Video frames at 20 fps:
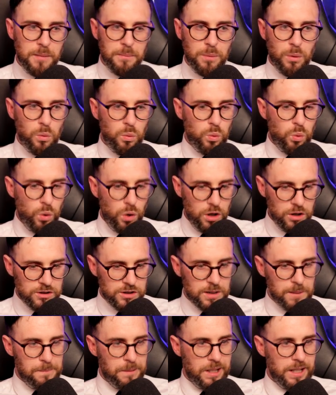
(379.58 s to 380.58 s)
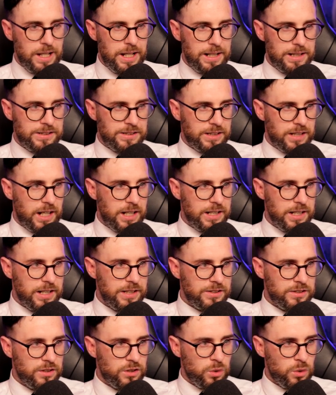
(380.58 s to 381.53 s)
But what a player this guy is.